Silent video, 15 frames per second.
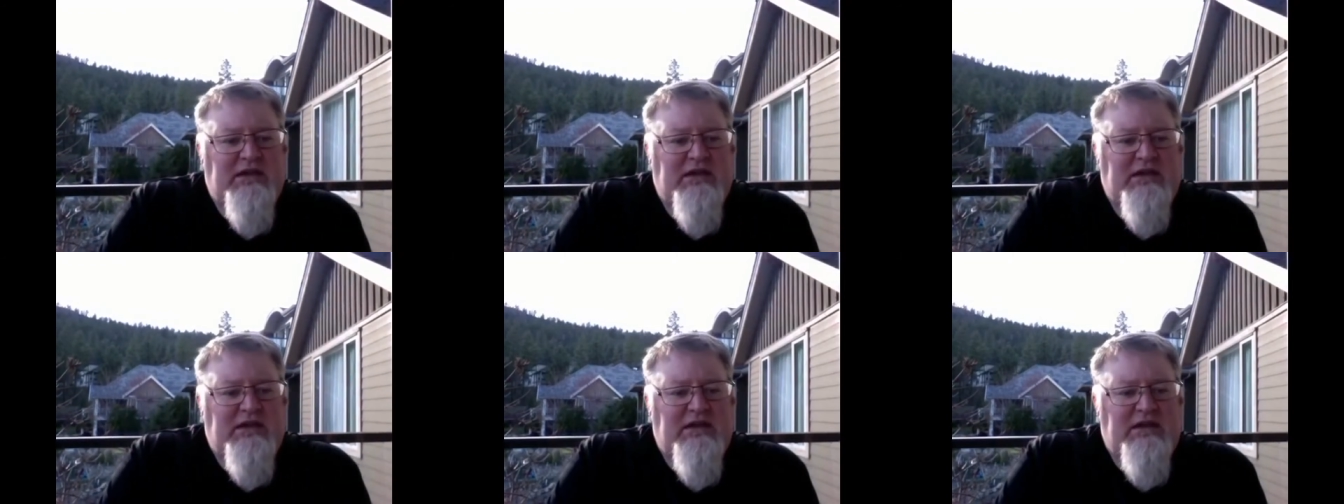
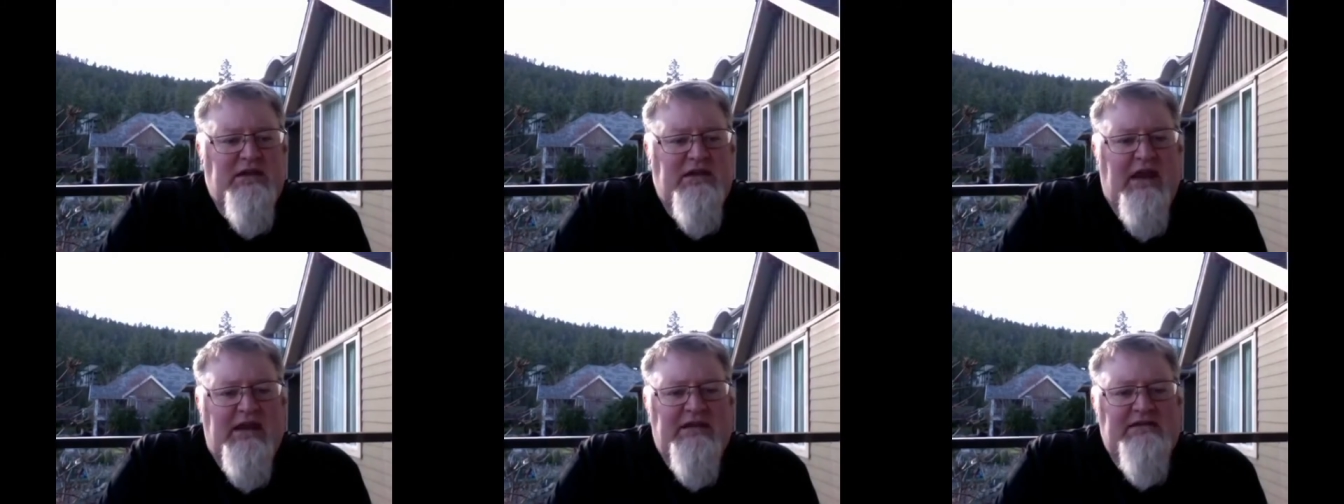And
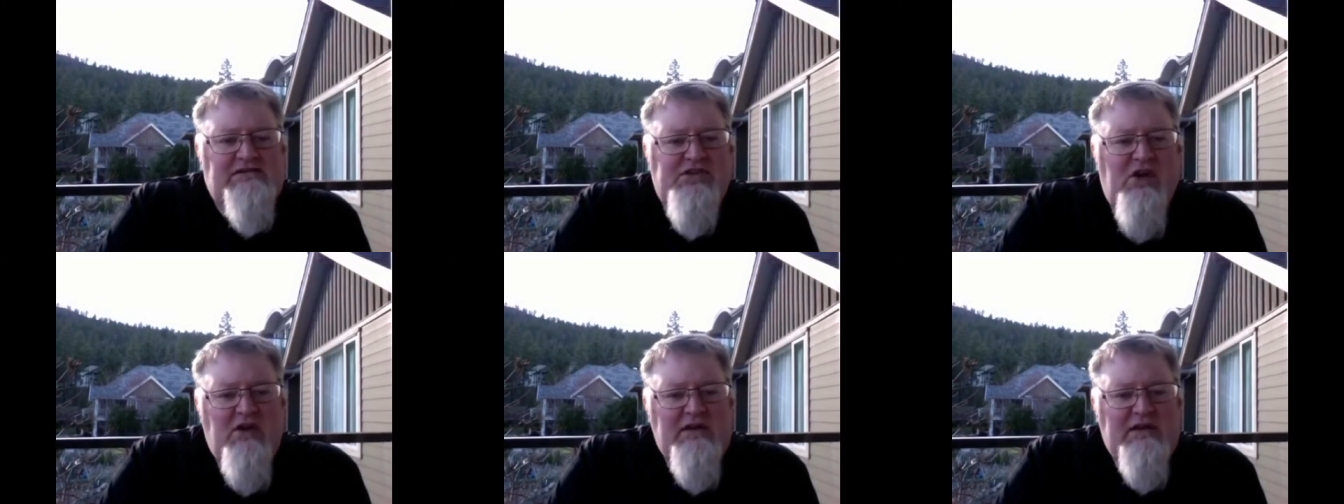it's
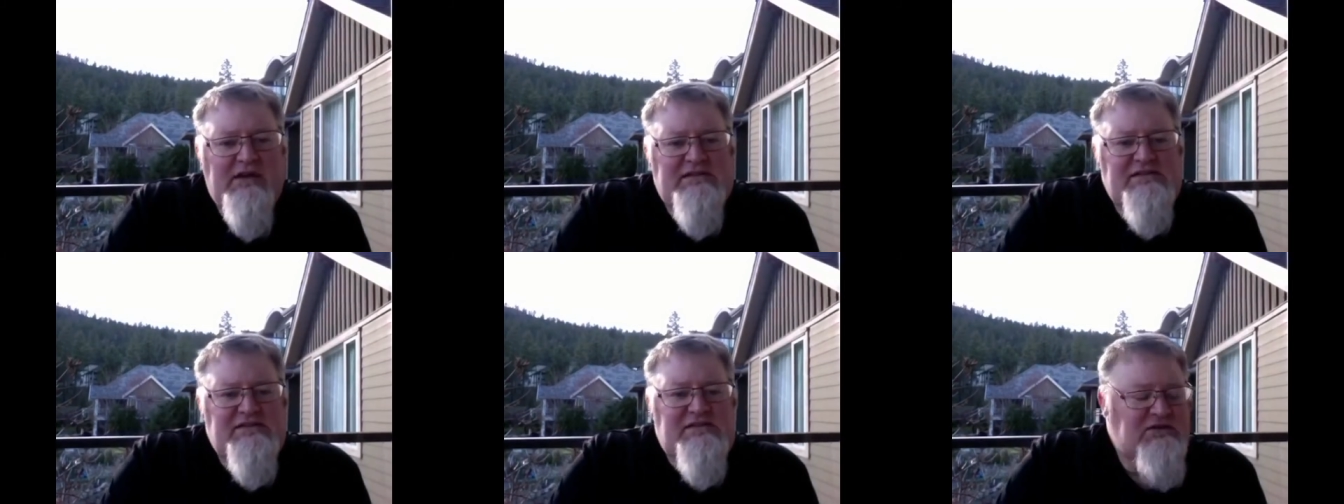not
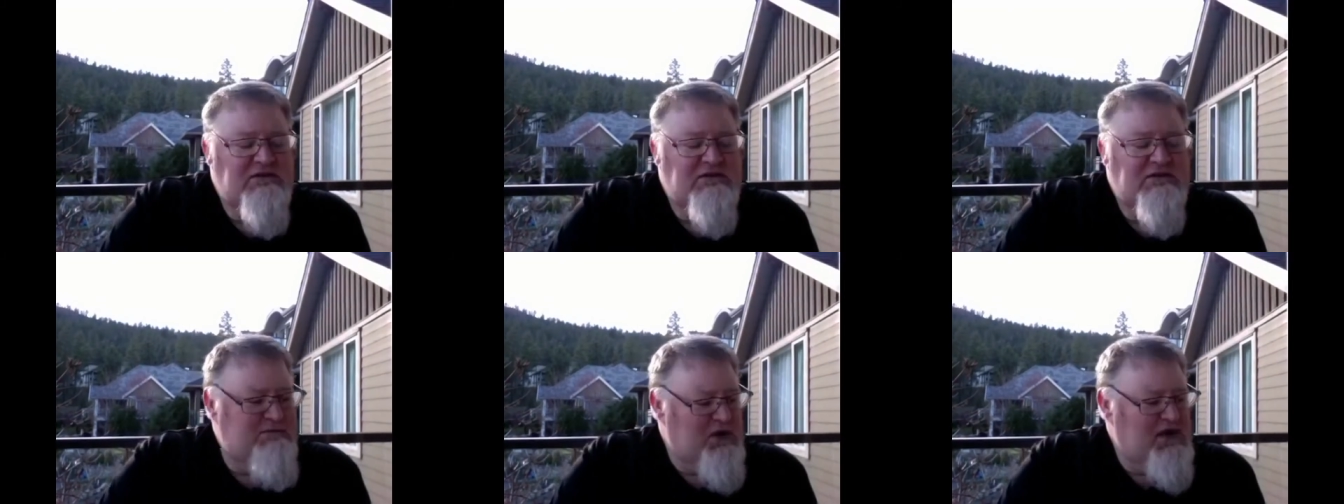necessarily
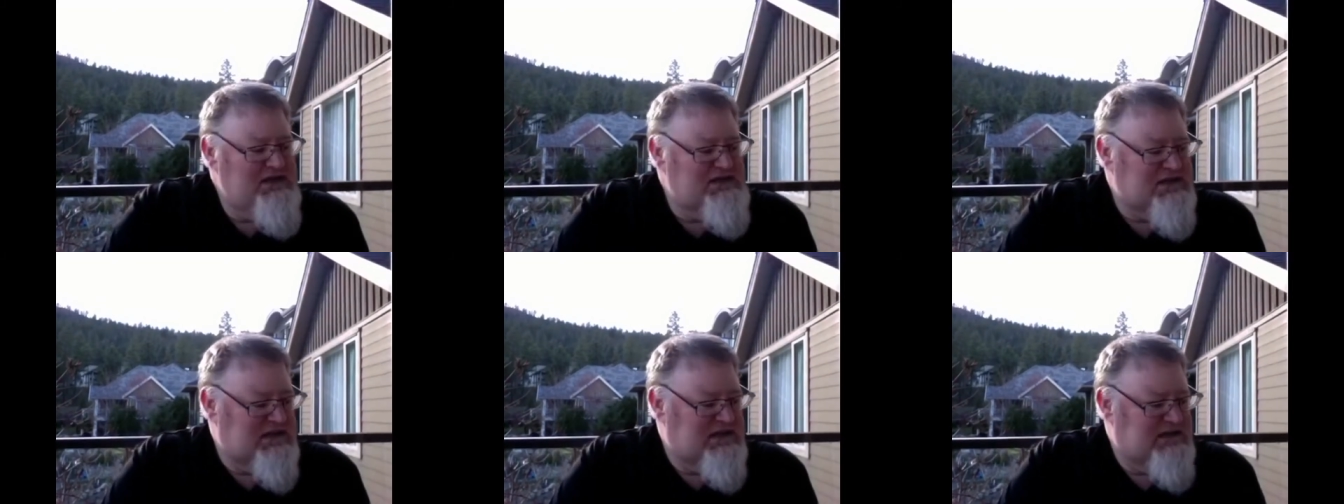
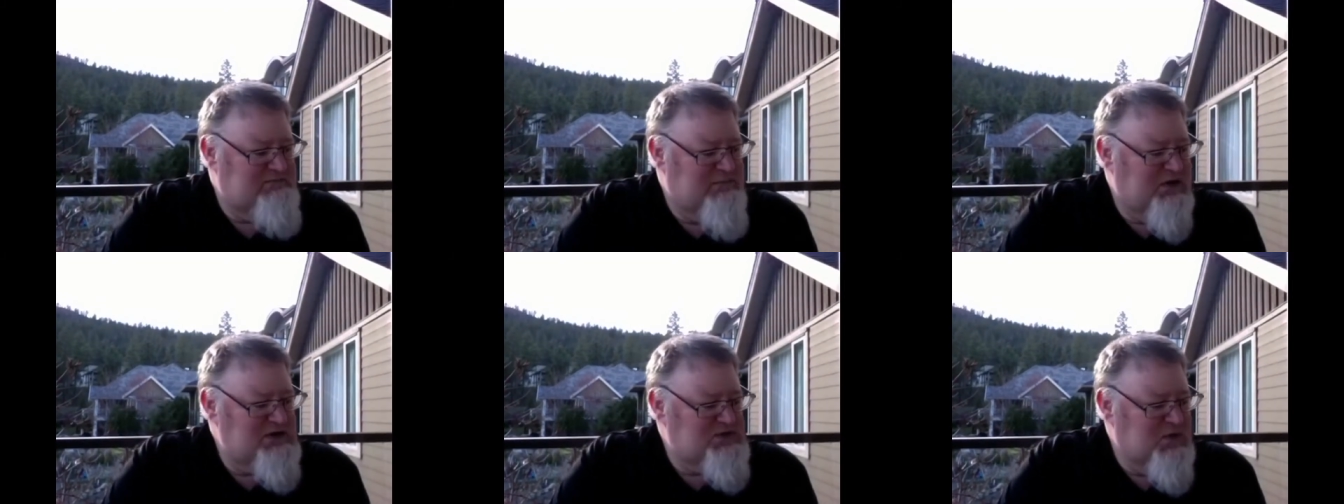praising,
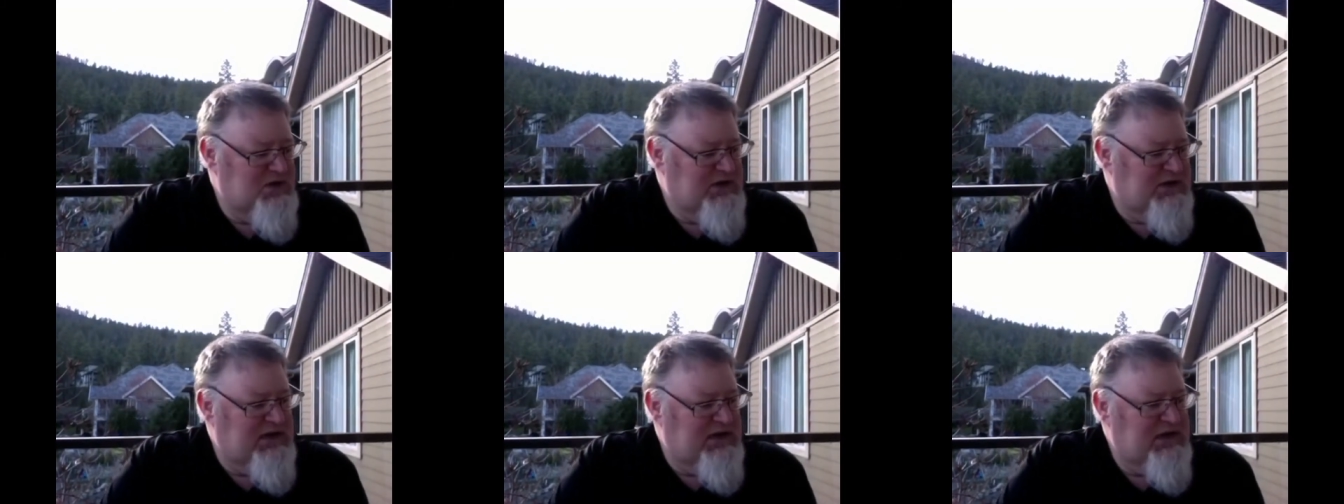
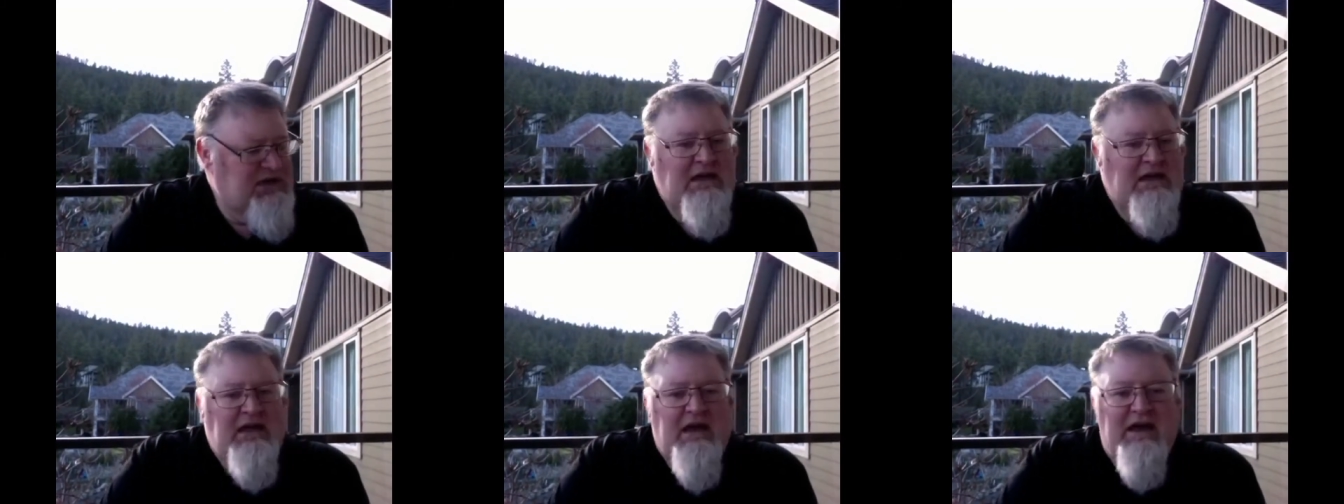praiseworthy
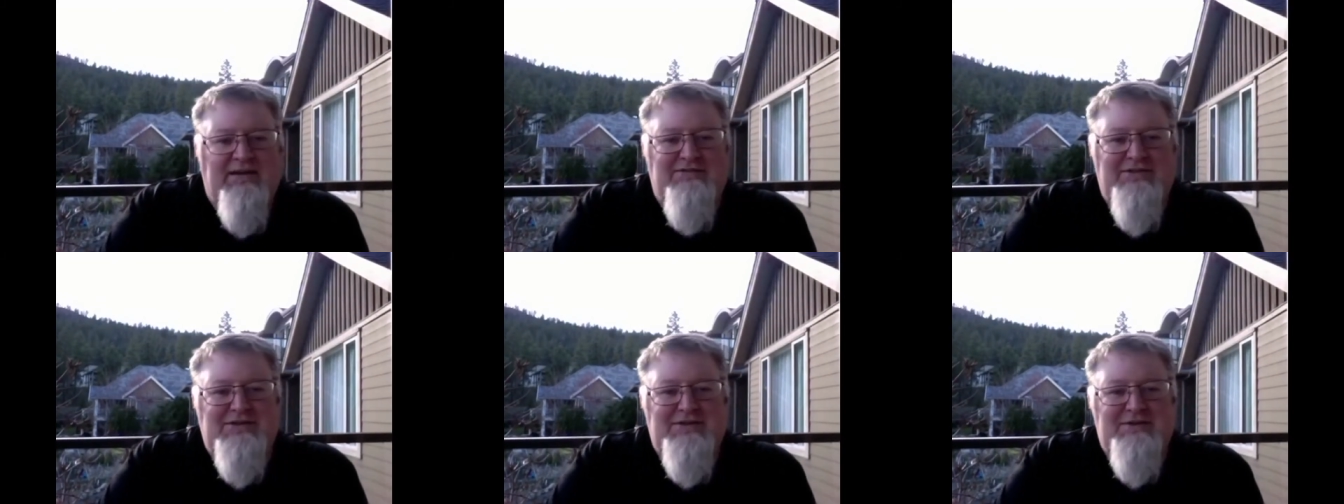
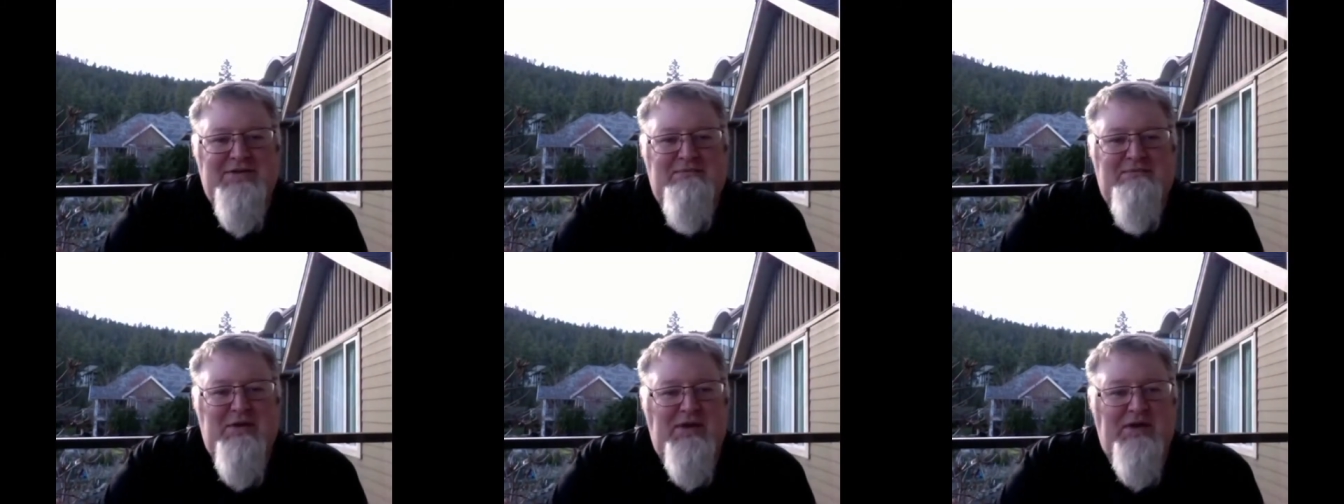of the
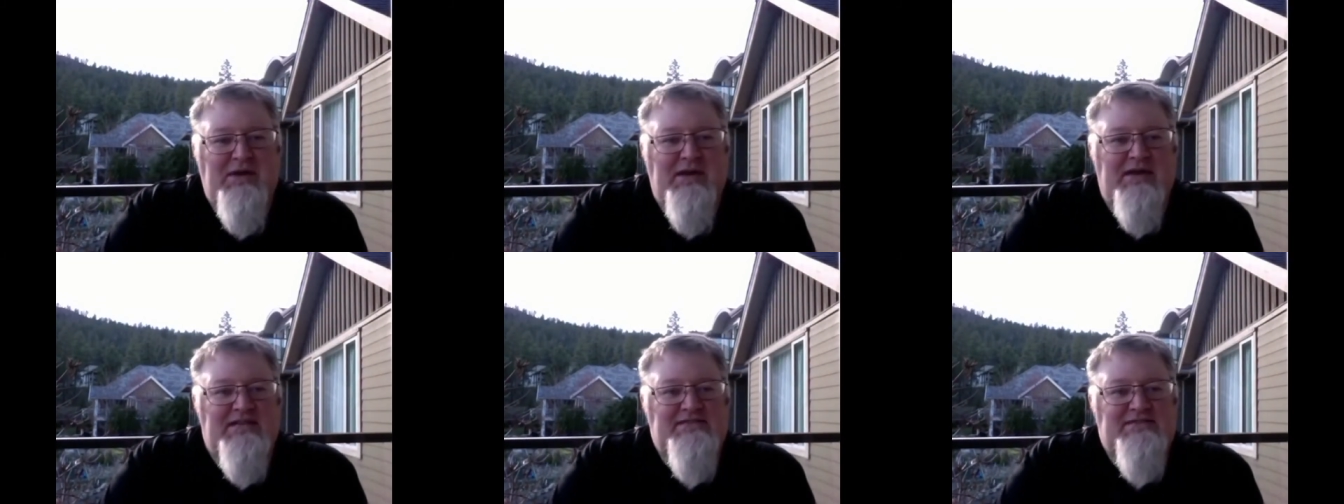
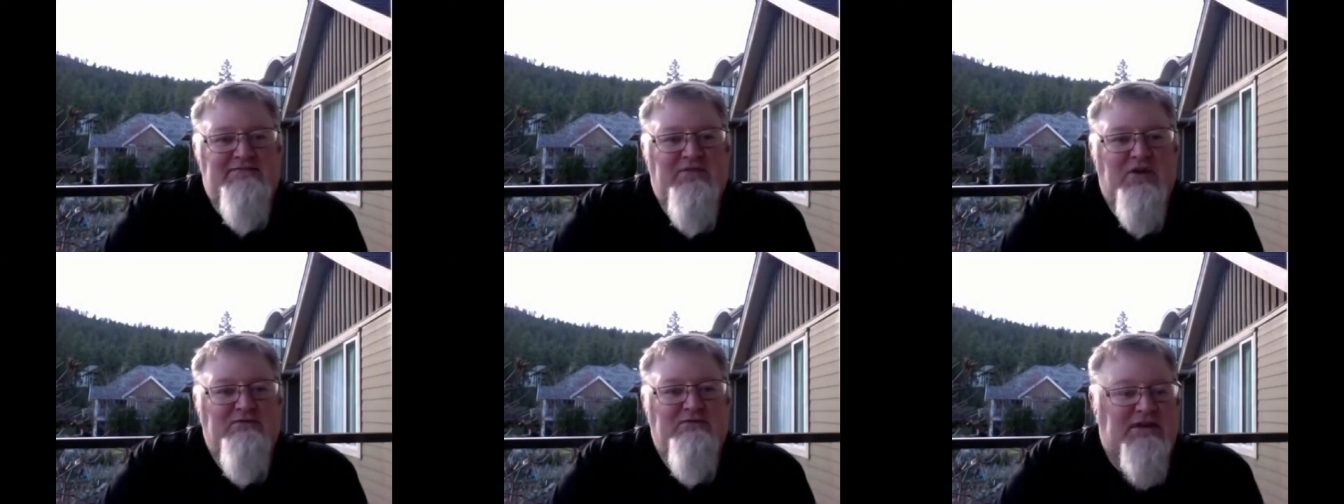community it's
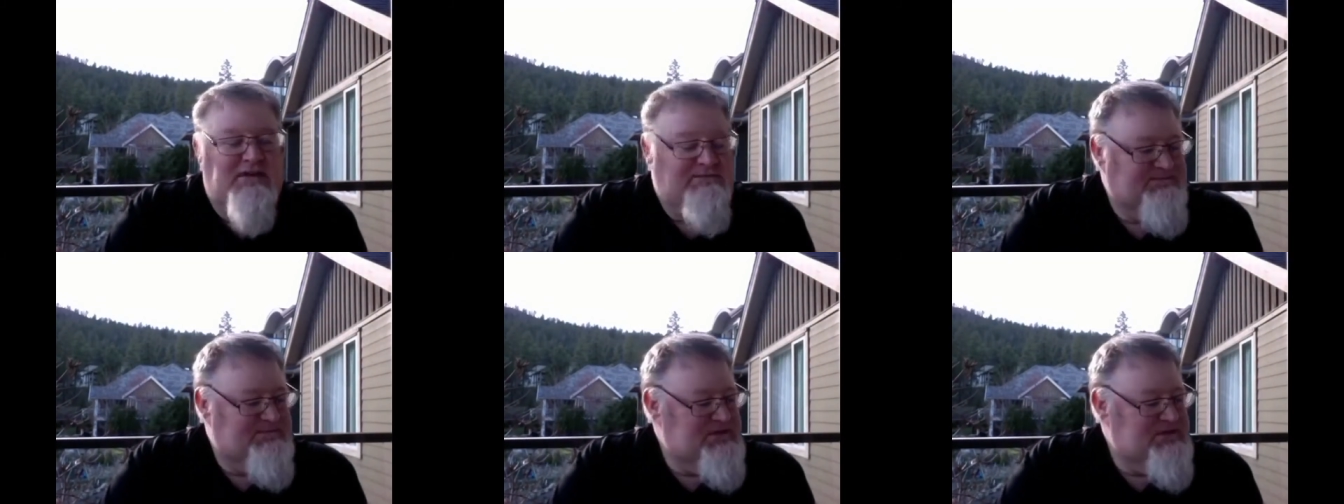involved in.